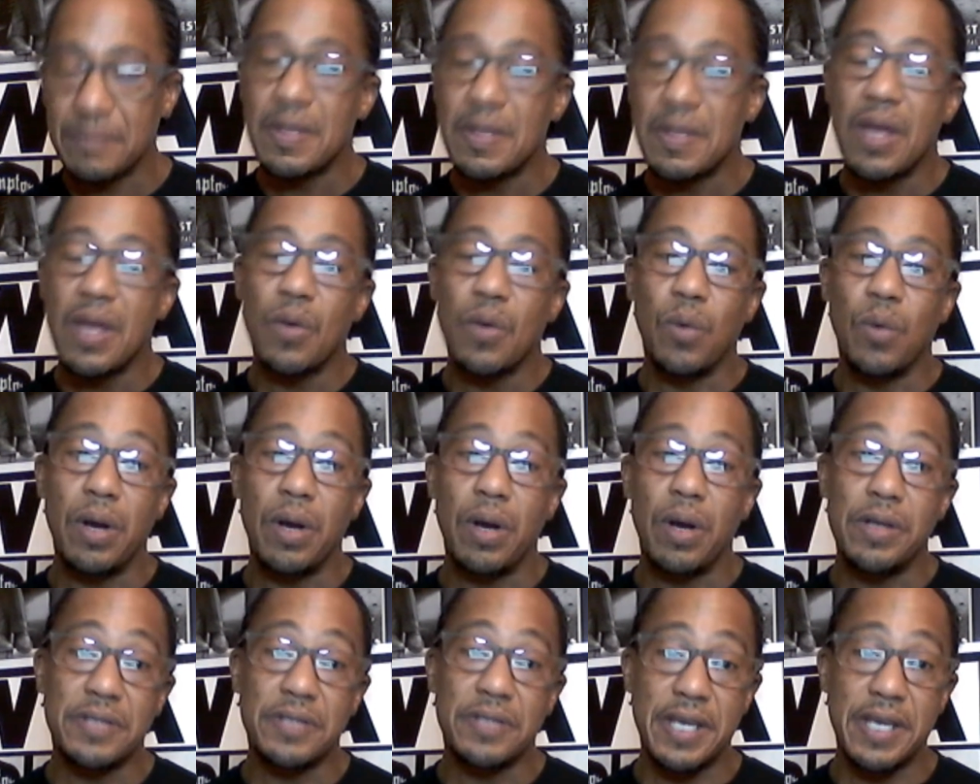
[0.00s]
Well,
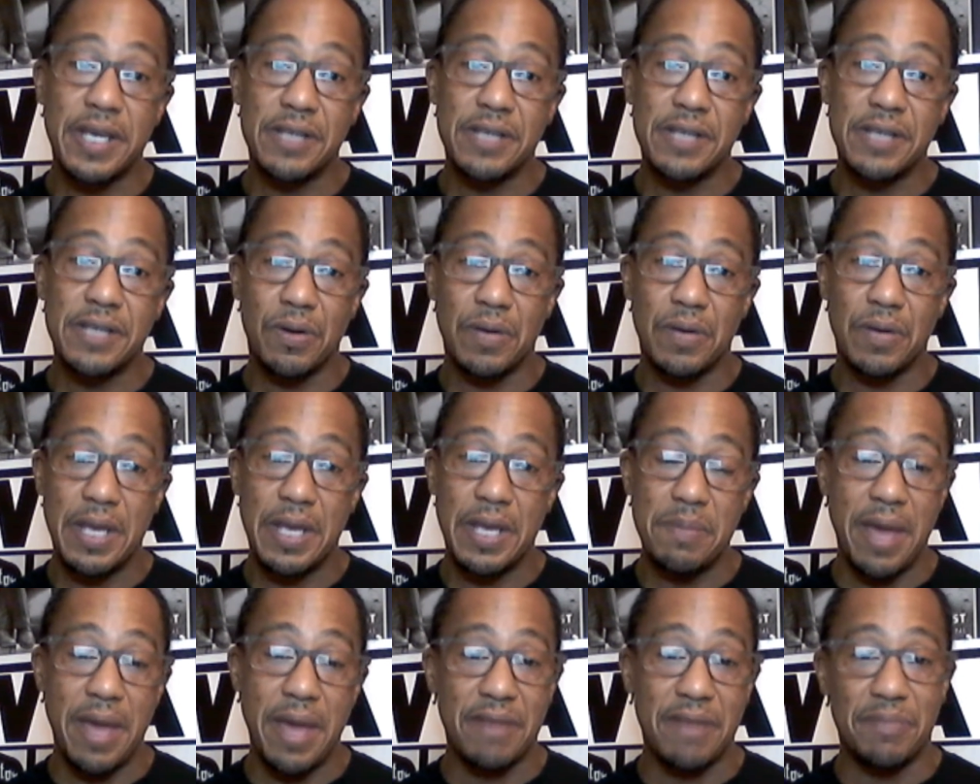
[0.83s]
his kids are, he
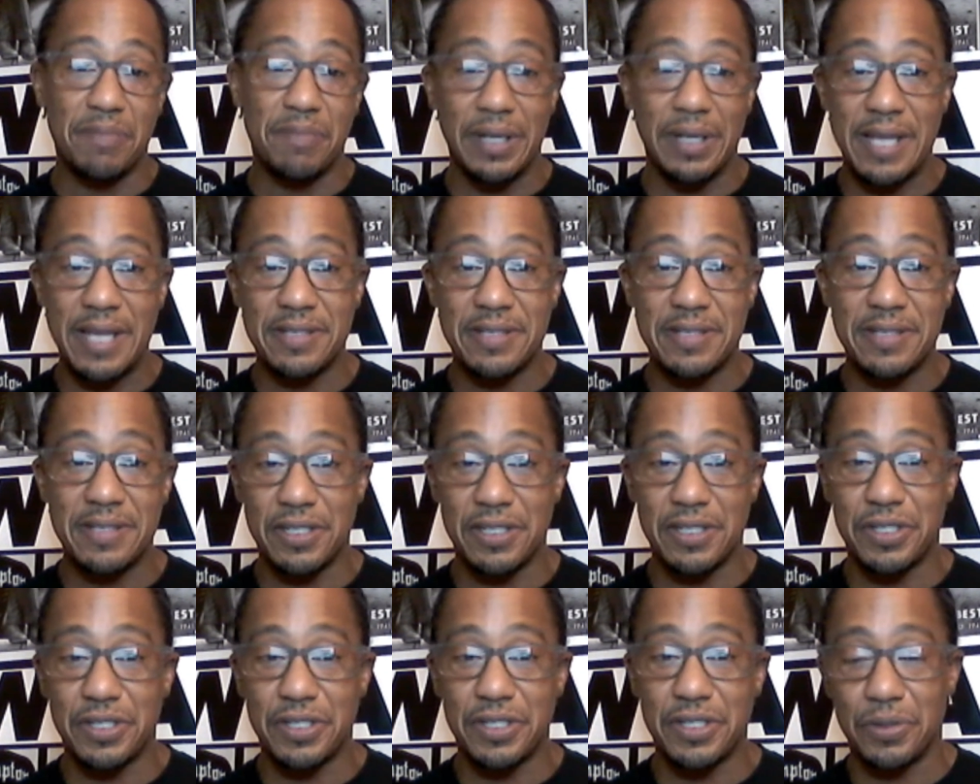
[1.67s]
may have molested his
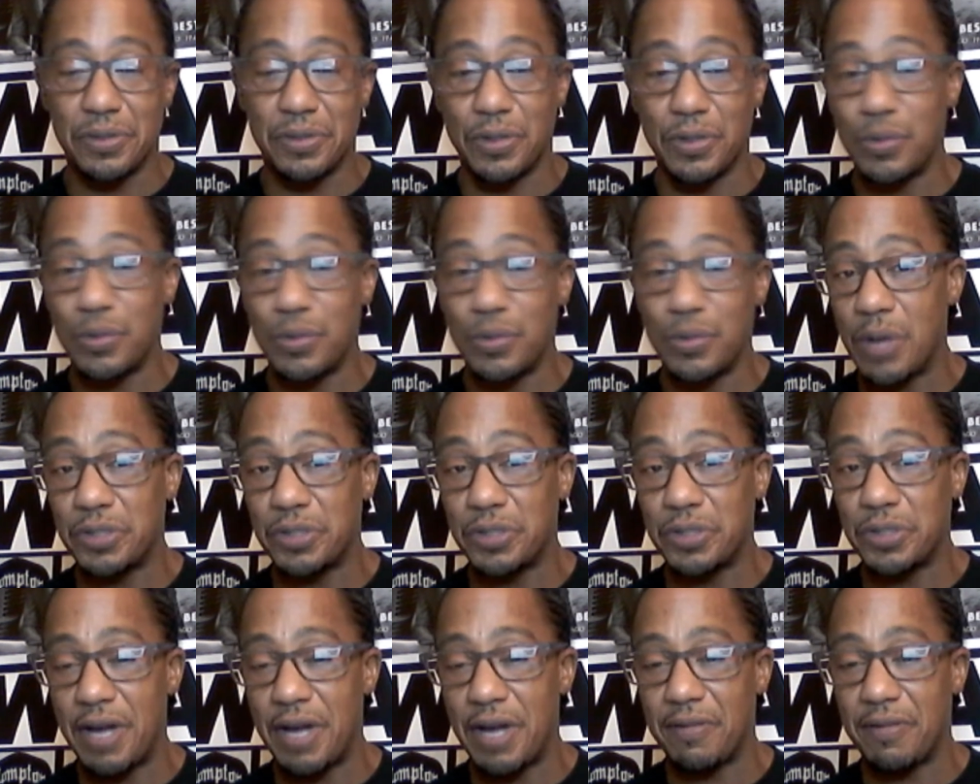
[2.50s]
children. Who knows? You
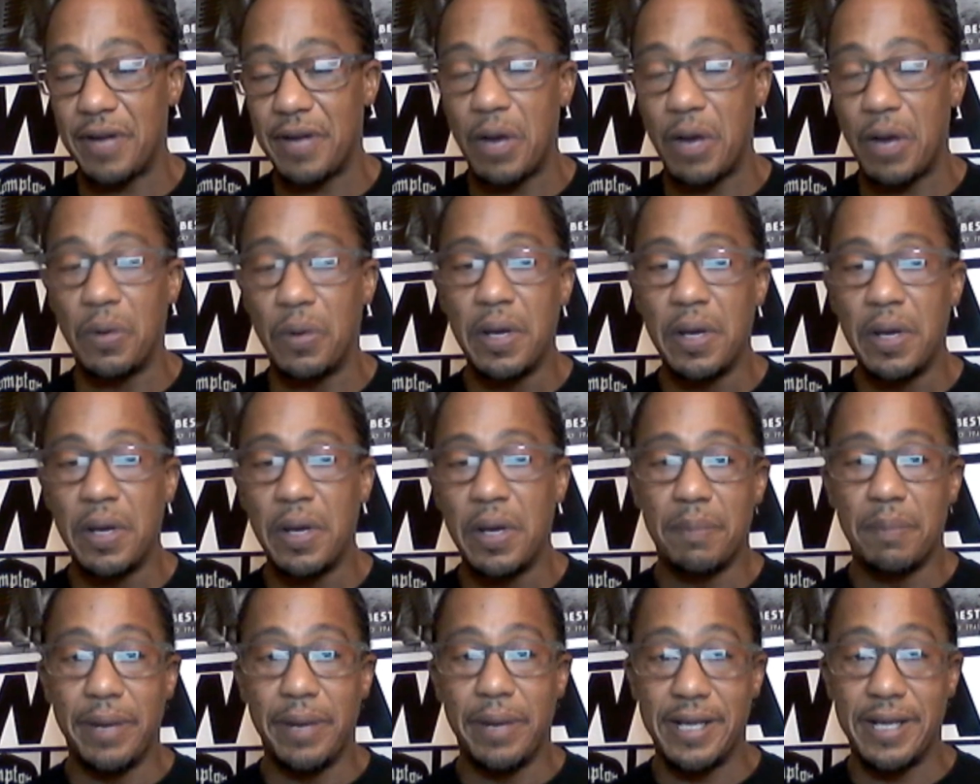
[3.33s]
never know.
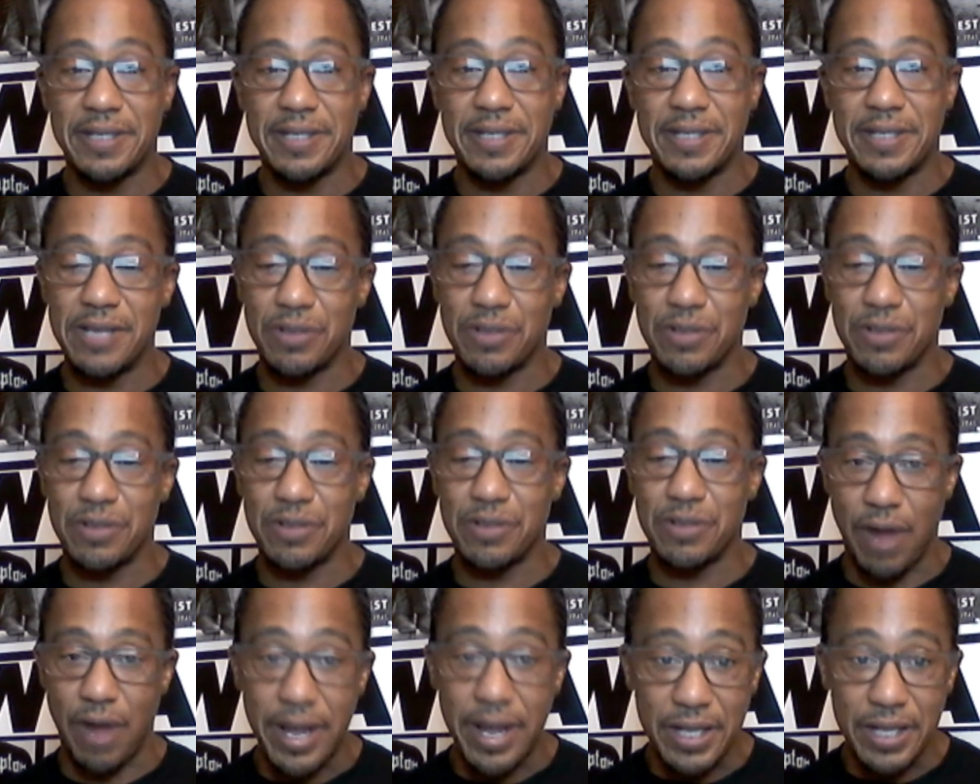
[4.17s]
But his kids are
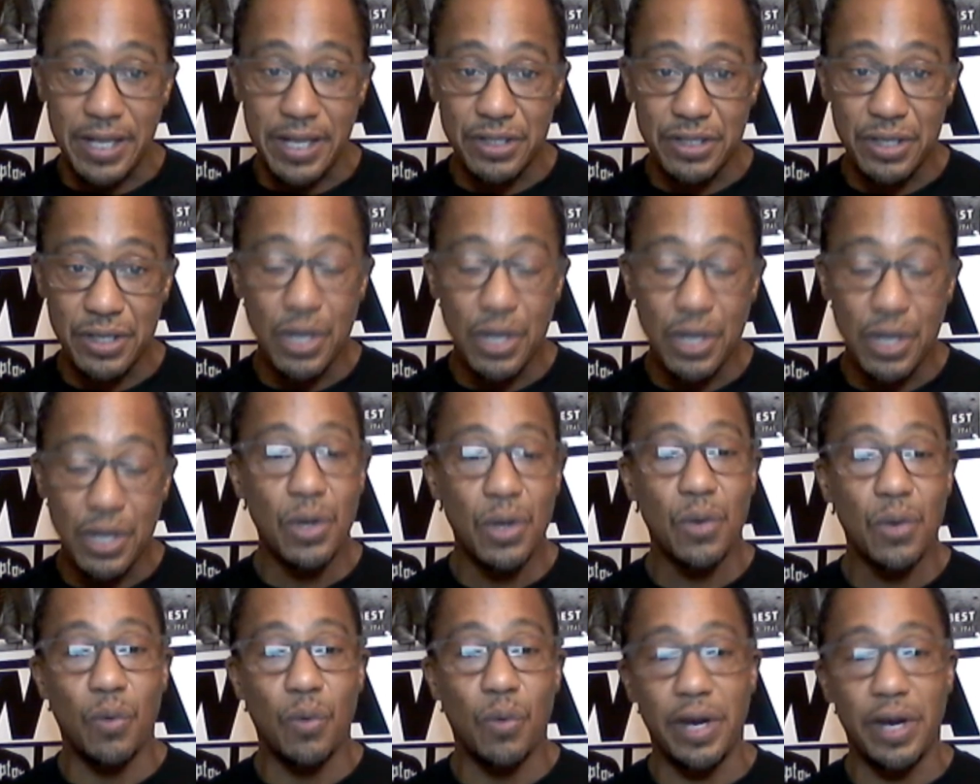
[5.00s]
strange.
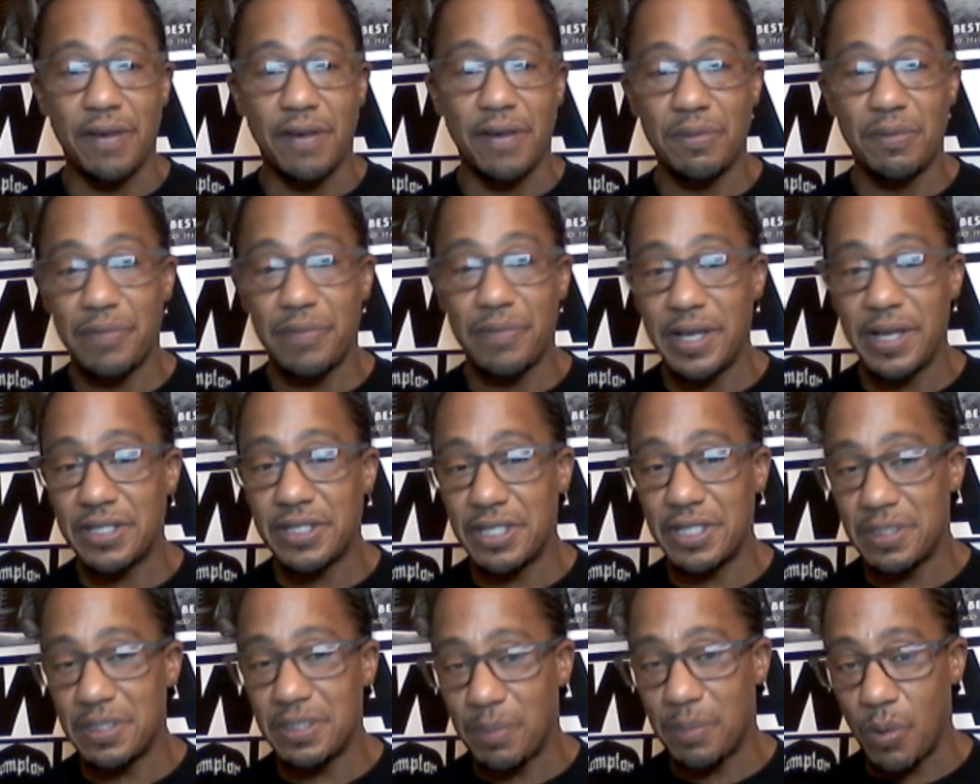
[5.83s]
One of them thinks she's
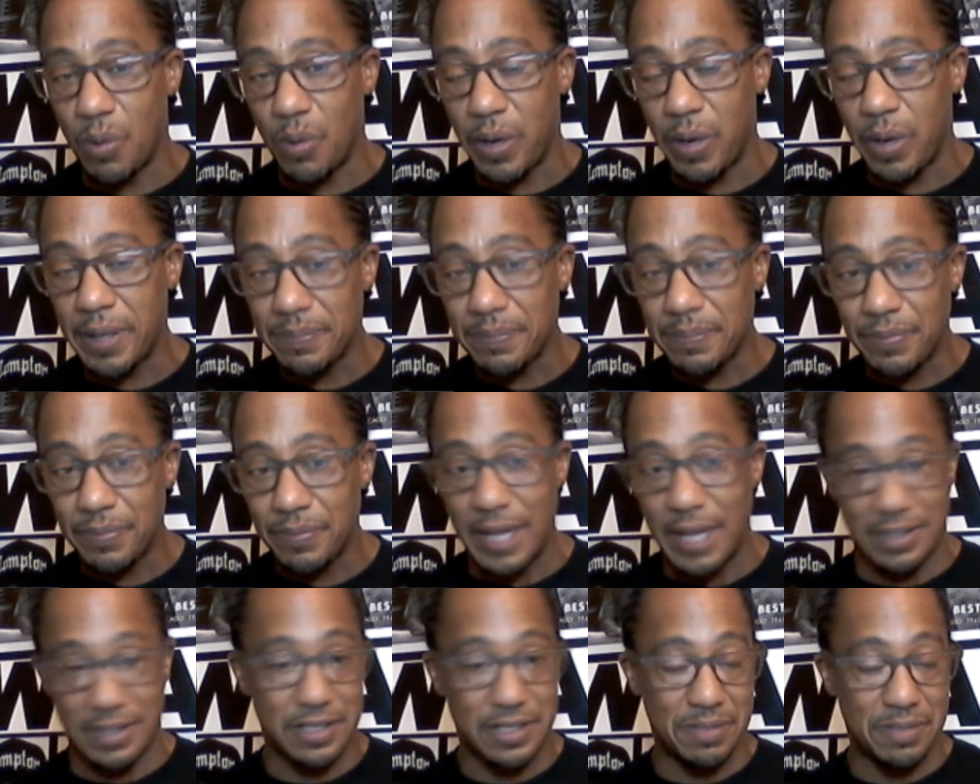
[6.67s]
a boy. That's
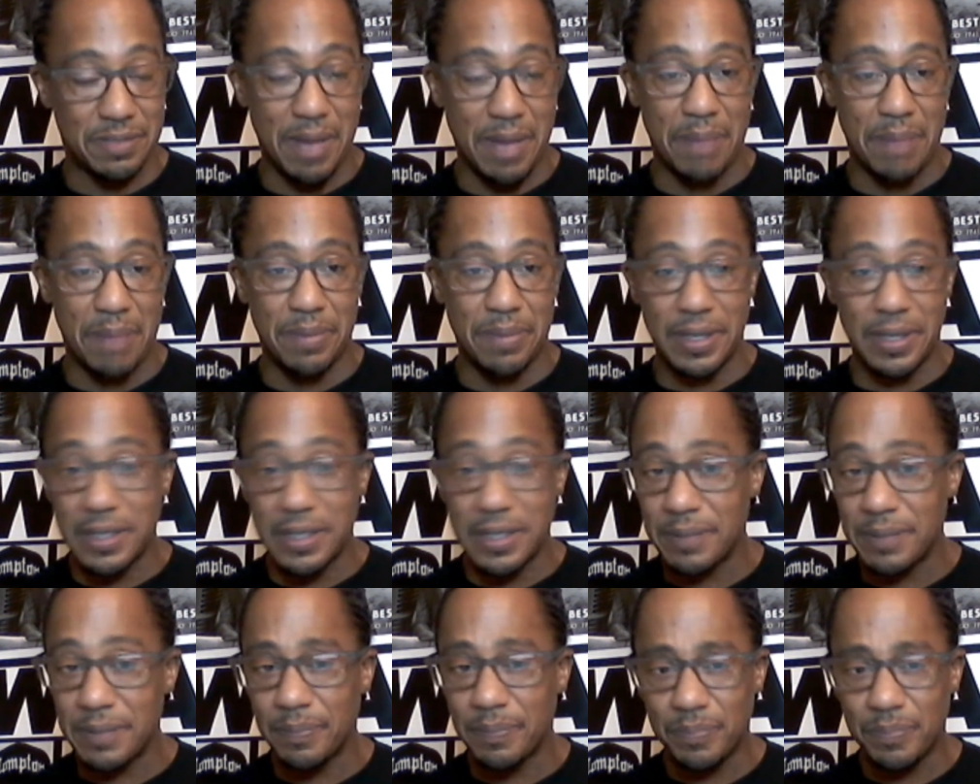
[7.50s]
just my opinion.